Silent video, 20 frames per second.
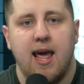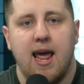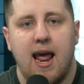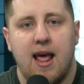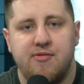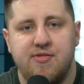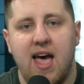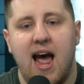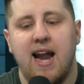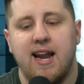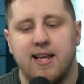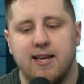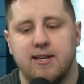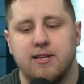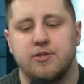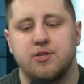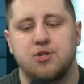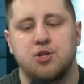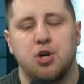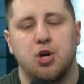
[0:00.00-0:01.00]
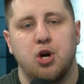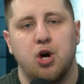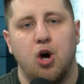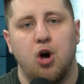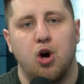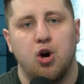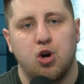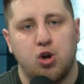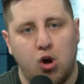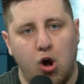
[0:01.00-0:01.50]
And that is,
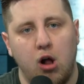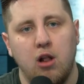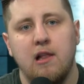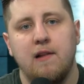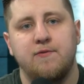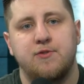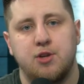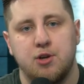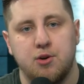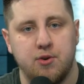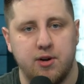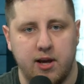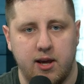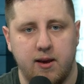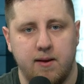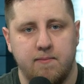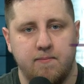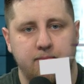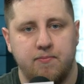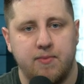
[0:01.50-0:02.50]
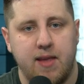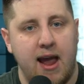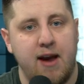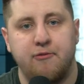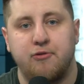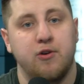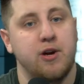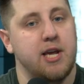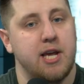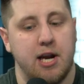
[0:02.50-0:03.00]
Call of Duty
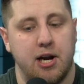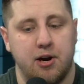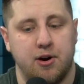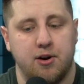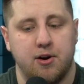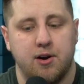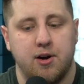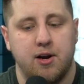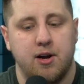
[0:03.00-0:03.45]
every year